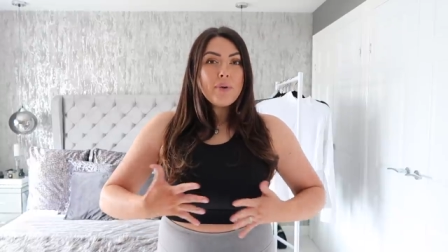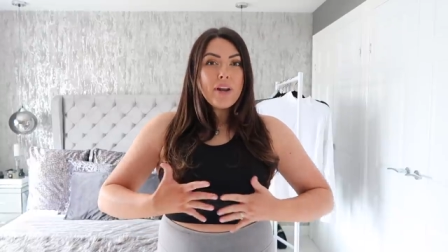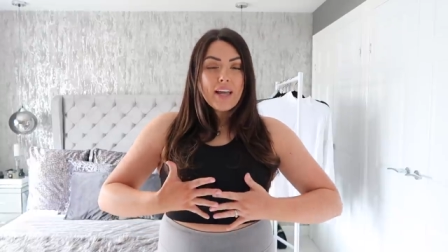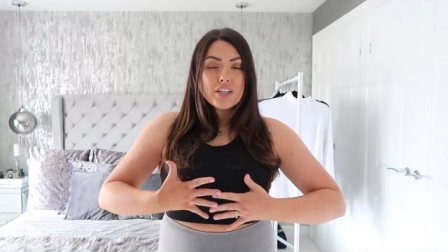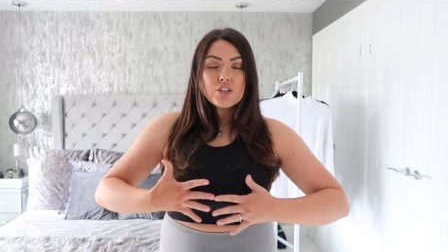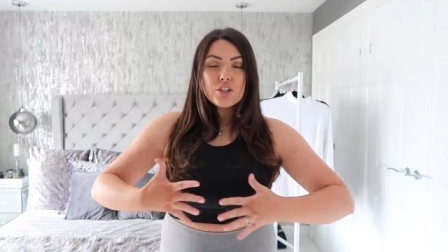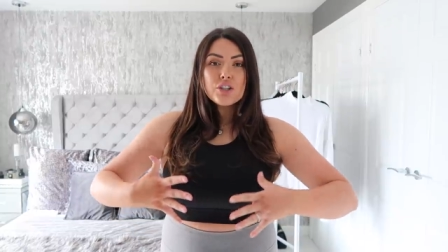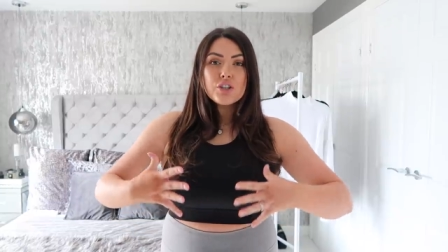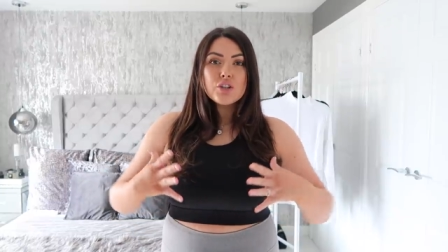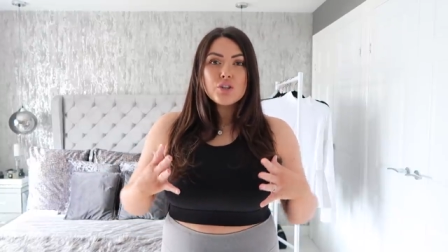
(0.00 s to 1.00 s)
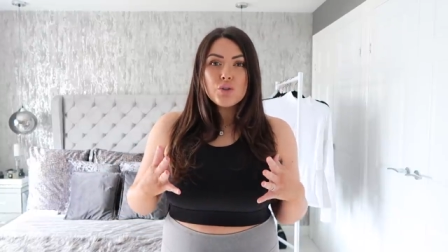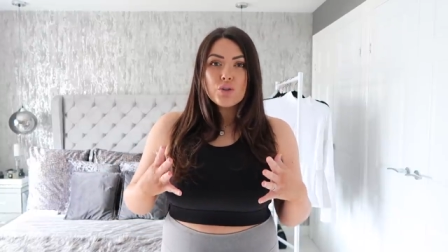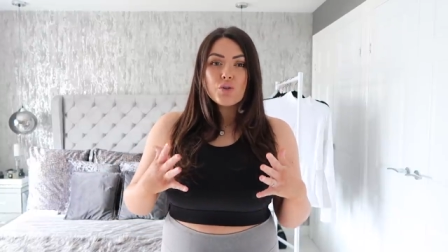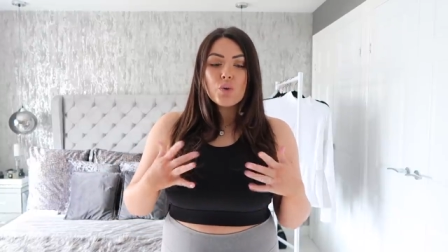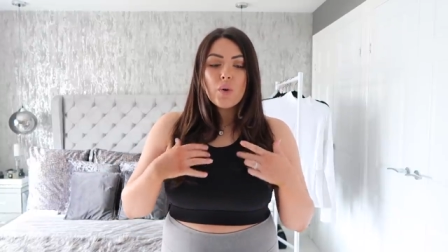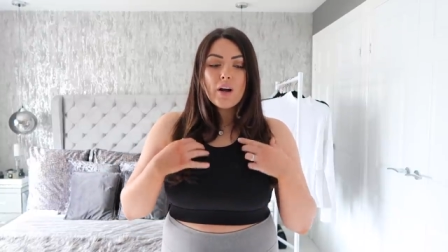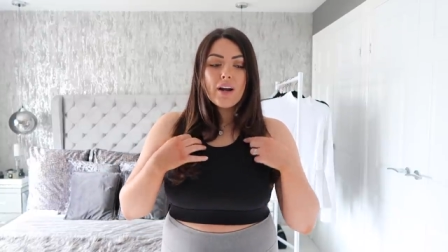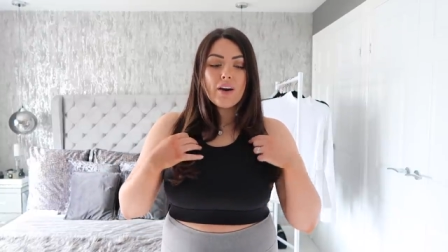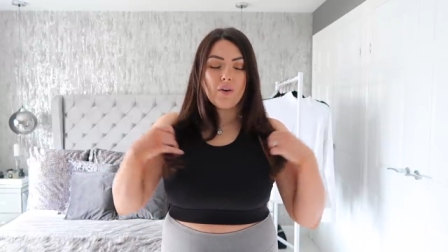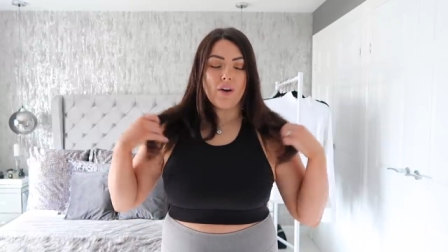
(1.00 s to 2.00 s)
pressured or too
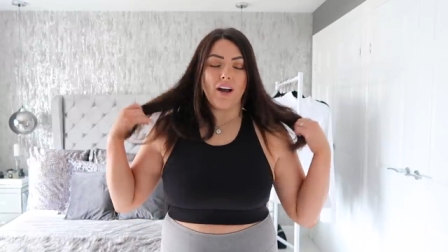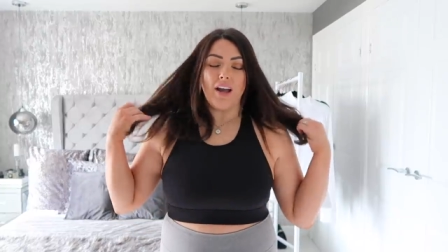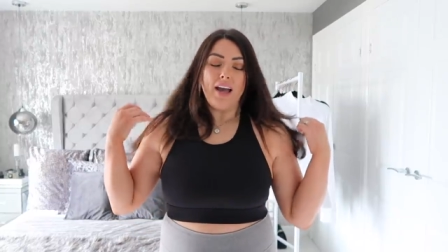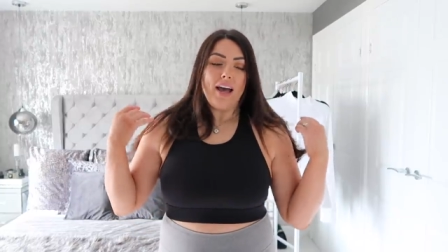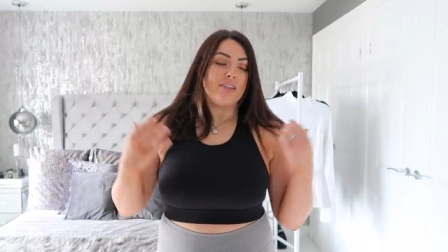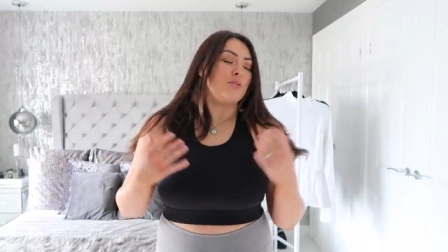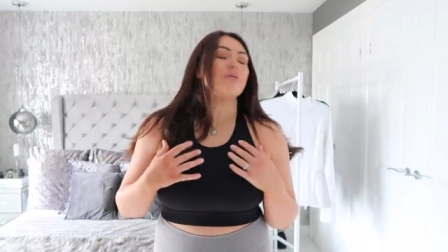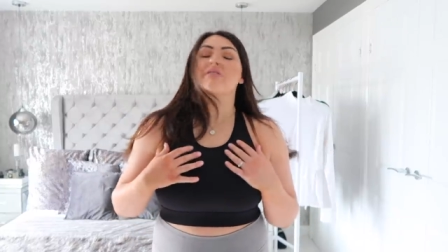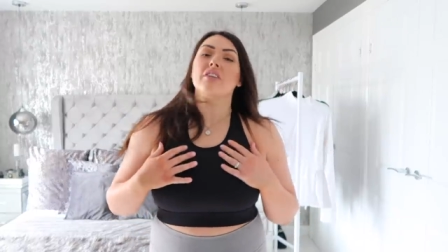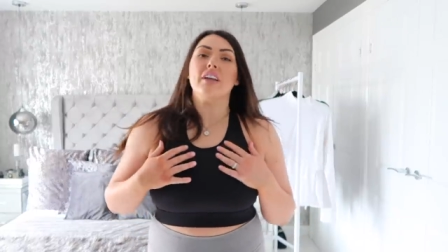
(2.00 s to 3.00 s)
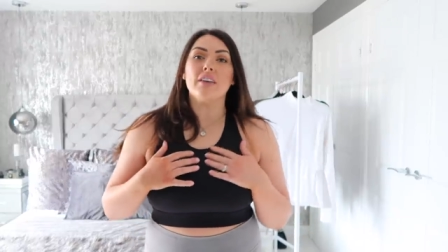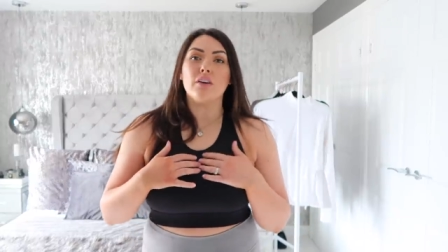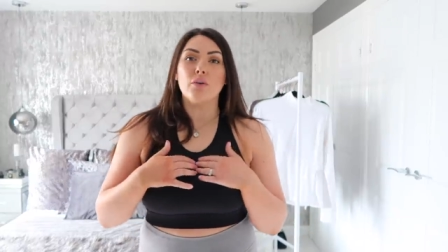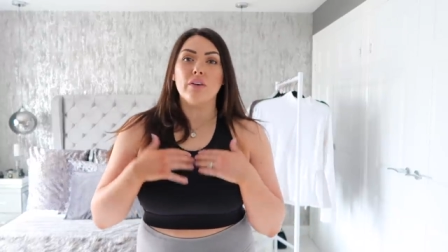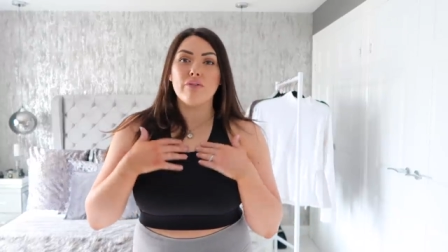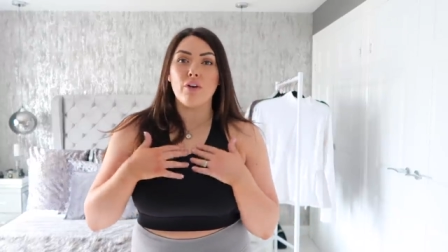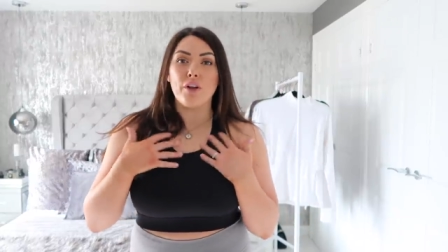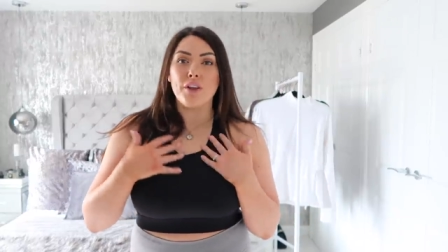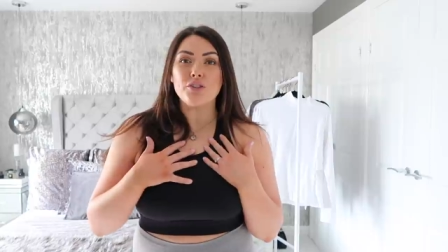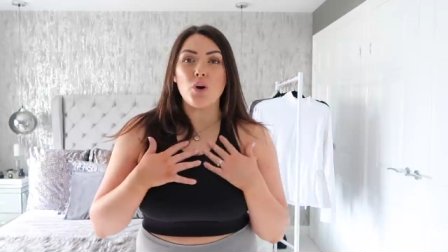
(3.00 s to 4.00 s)
sore or I don't feel like they're going to fall
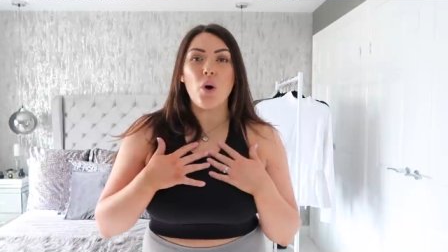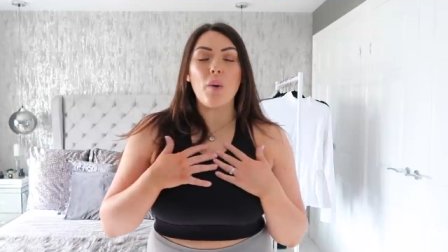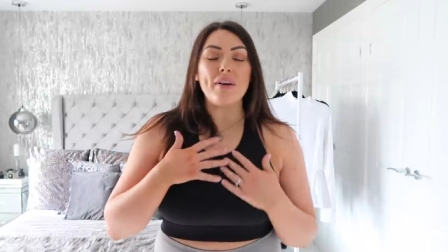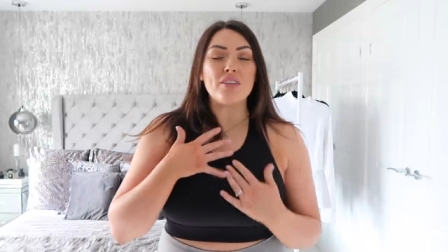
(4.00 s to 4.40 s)
out the top.